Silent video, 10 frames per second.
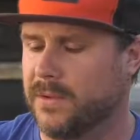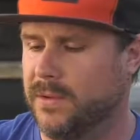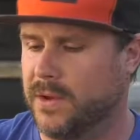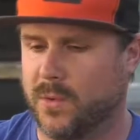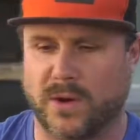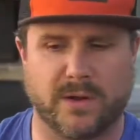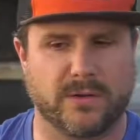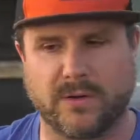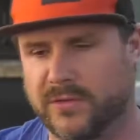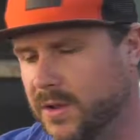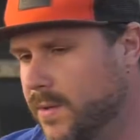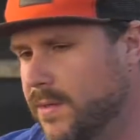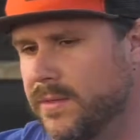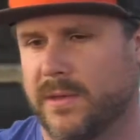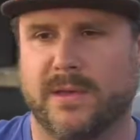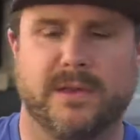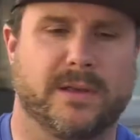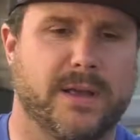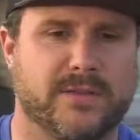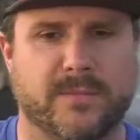working closely with
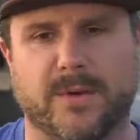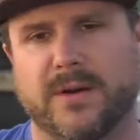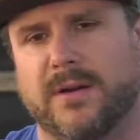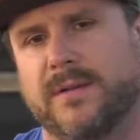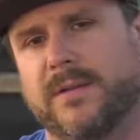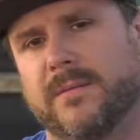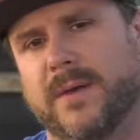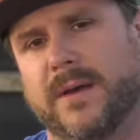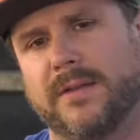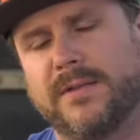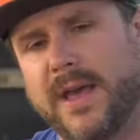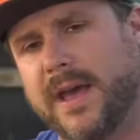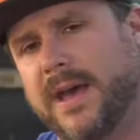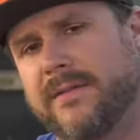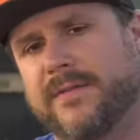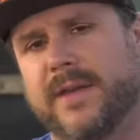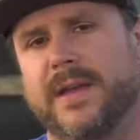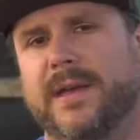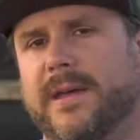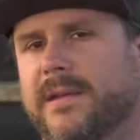customers and my staff
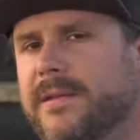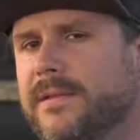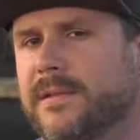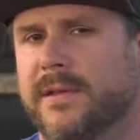and